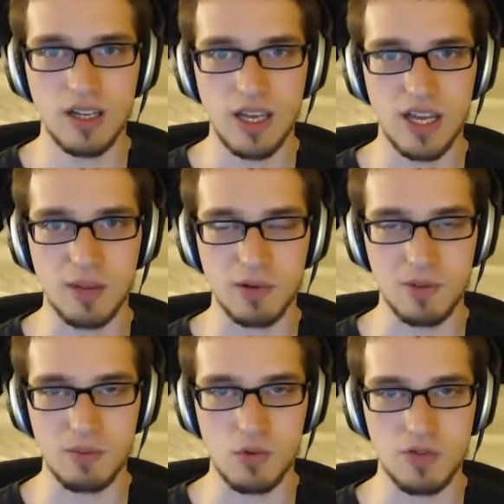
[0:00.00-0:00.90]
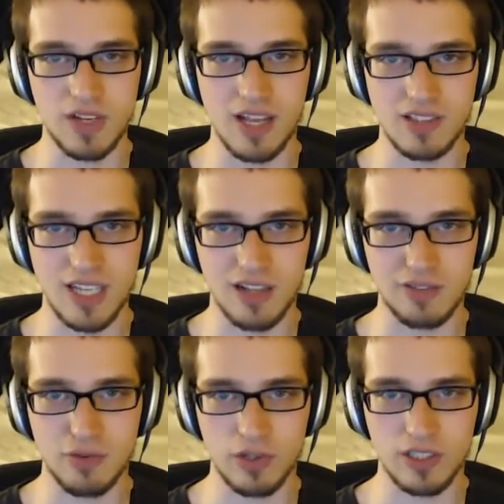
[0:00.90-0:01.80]
and I'm going to be moving out to
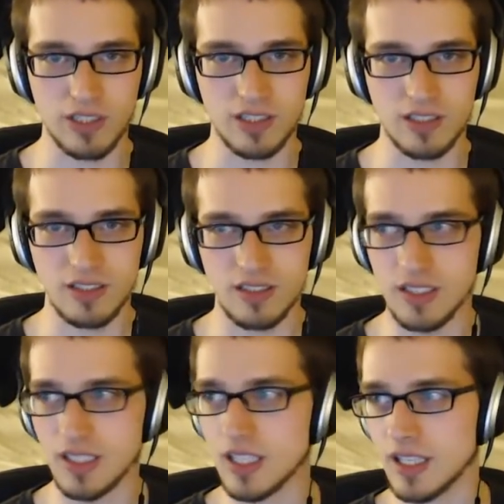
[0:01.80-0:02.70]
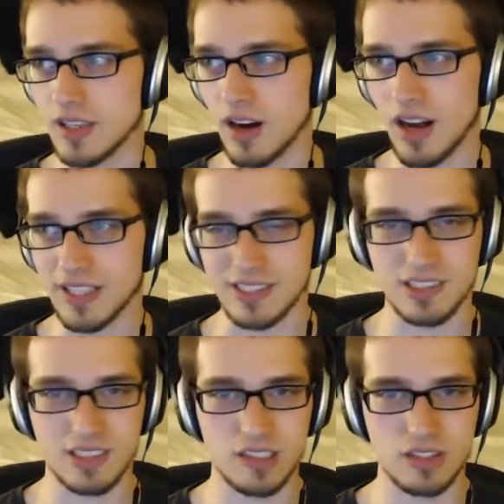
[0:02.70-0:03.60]
California in
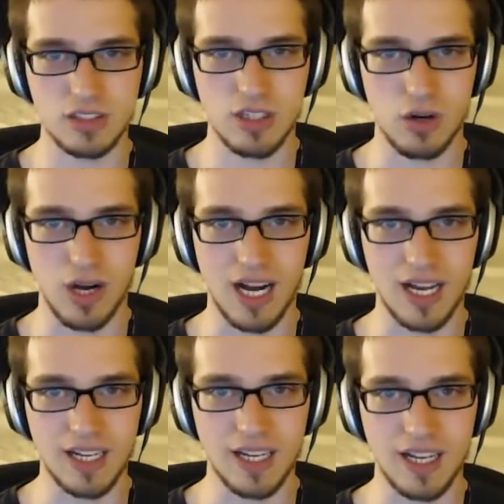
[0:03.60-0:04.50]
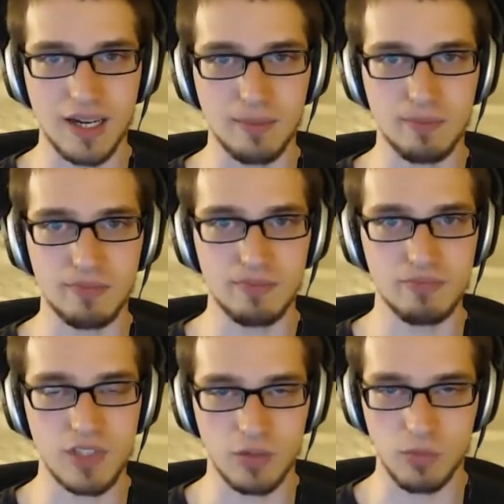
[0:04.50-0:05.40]
August. So I am
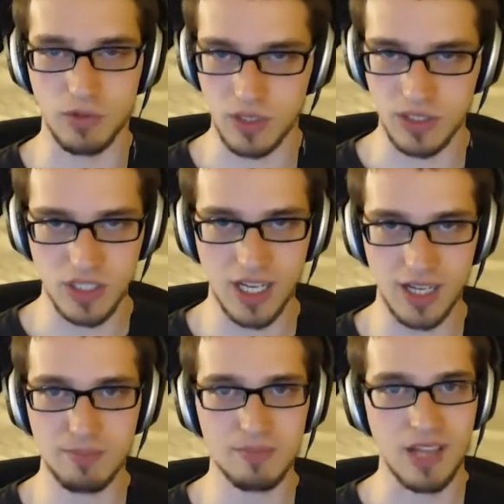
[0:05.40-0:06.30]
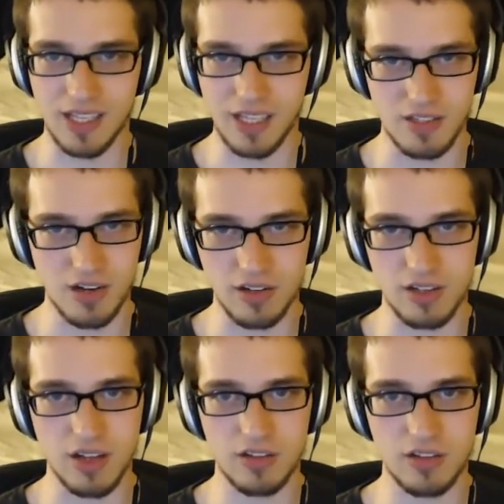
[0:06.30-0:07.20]
done with one job, not yet started
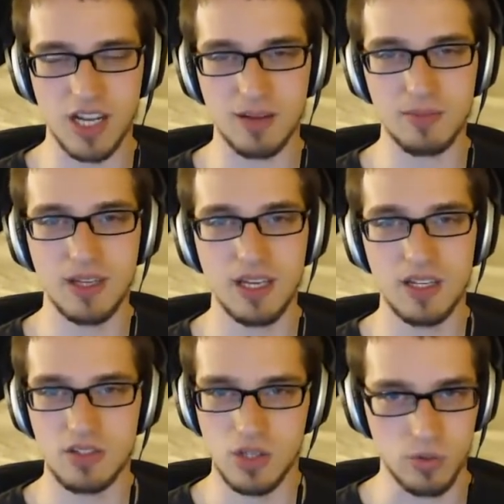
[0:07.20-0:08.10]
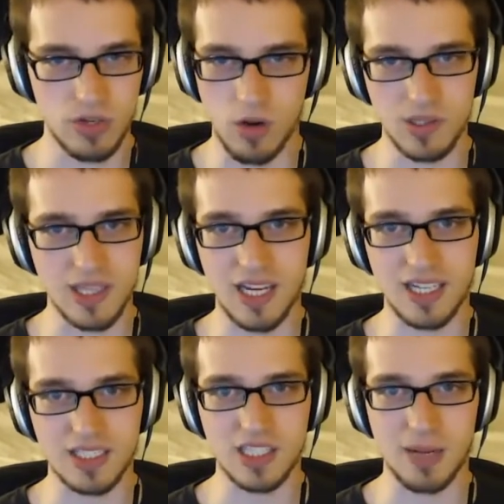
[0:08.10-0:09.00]
another job, don't know what that
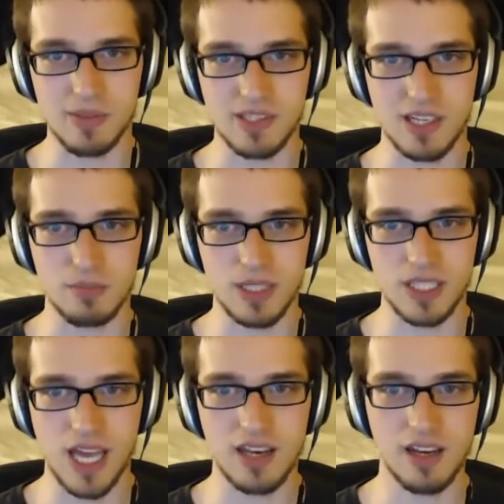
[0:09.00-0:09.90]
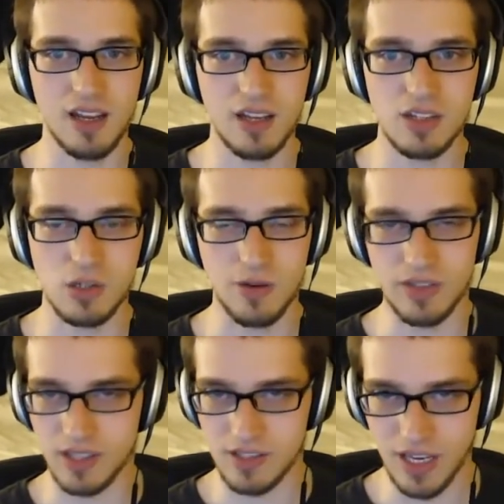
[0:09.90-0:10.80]
next job is going to be yet. So
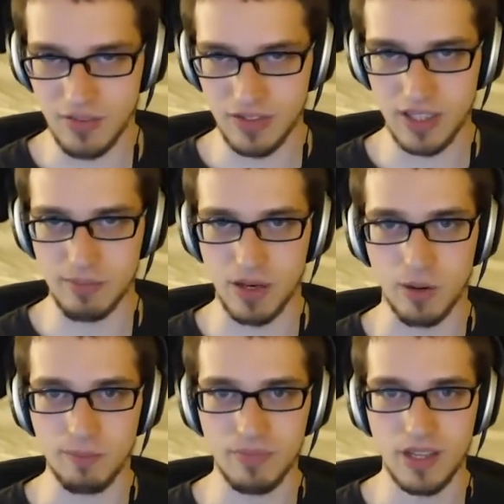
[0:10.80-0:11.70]
everything is kind of in limbo.